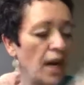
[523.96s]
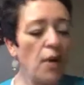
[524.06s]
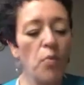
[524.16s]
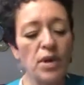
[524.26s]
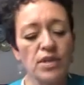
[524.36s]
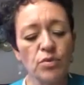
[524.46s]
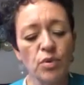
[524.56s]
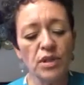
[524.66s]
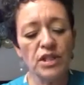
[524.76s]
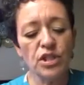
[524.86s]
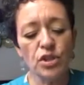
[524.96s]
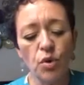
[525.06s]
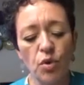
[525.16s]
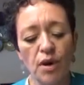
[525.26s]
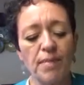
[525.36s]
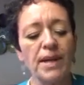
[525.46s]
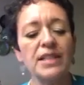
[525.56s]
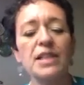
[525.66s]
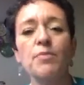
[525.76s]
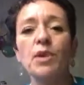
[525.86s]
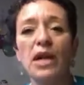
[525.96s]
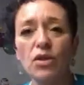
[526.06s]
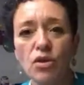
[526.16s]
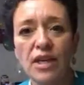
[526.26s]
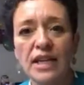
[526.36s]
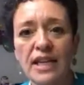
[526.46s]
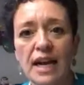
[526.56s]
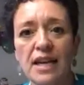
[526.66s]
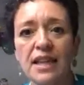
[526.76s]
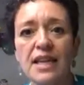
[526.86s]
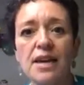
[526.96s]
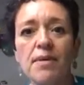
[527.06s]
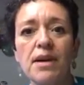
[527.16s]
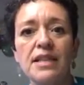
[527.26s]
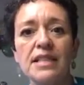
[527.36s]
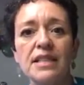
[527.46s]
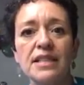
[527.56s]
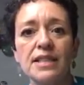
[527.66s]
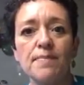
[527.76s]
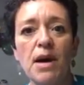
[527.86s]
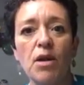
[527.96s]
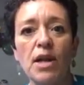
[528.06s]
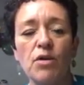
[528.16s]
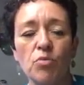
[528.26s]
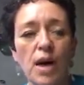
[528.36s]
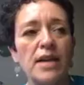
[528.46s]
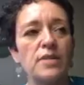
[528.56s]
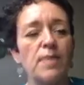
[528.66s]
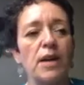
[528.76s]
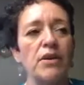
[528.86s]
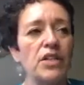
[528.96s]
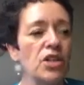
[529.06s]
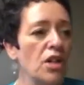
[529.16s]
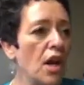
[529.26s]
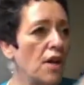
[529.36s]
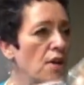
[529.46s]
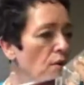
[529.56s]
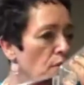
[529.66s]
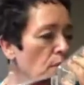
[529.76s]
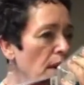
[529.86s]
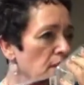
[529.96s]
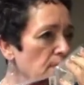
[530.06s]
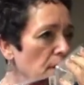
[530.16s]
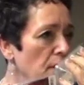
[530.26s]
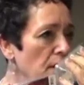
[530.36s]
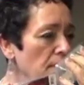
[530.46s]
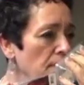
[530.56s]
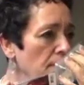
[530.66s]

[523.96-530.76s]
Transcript: I wasn't really sure. I mean, when I look at it, I think I'm gonna smell like raspberry gelato or raspberry